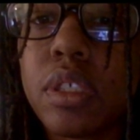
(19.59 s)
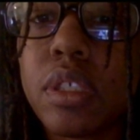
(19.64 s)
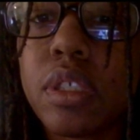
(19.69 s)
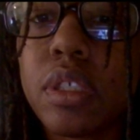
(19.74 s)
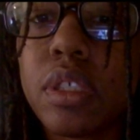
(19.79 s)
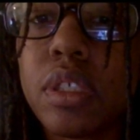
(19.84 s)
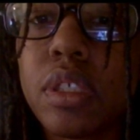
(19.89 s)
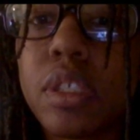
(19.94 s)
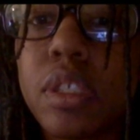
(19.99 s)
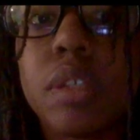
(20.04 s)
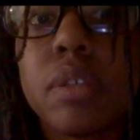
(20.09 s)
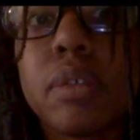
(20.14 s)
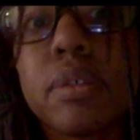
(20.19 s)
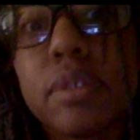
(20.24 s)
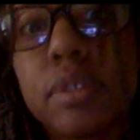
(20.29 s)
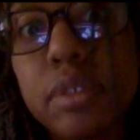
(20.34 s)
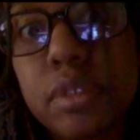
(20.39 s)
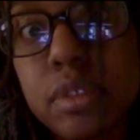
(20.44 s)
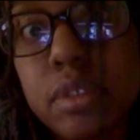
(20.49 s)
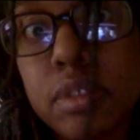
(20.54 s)

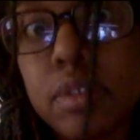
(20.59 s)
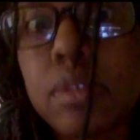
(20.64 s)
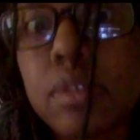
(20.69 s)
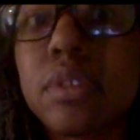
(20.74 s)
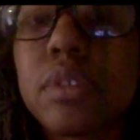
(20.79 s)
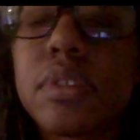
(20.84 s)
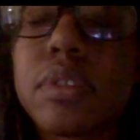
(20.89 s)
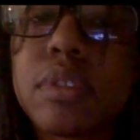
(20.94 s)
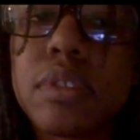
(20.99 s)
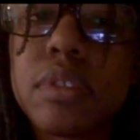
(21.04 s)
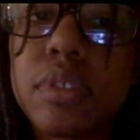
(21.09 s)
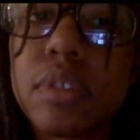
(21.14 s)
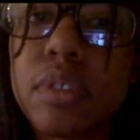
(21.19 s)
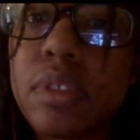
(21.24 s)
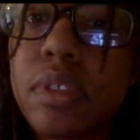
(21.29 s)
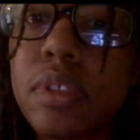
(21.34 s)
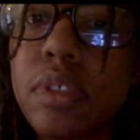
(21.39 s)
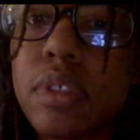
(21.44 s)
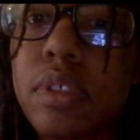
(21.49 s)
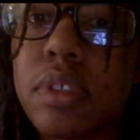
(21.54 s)

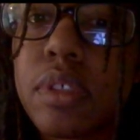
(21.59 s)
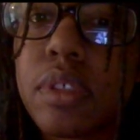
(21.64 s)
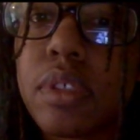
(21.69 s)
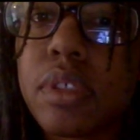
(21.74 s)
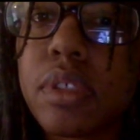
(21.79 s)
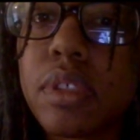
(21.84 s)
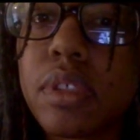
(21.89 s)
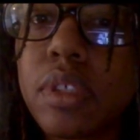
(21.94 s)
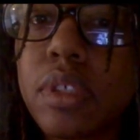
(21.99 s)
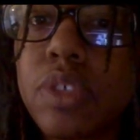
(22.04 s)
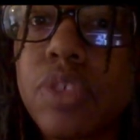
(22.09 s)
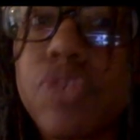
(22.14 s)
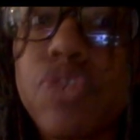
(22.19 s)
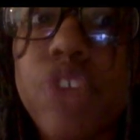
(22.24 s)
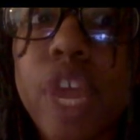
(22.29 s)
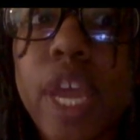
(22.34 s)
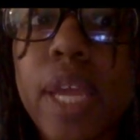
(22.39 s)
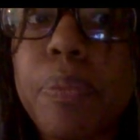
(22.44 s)
[no speech]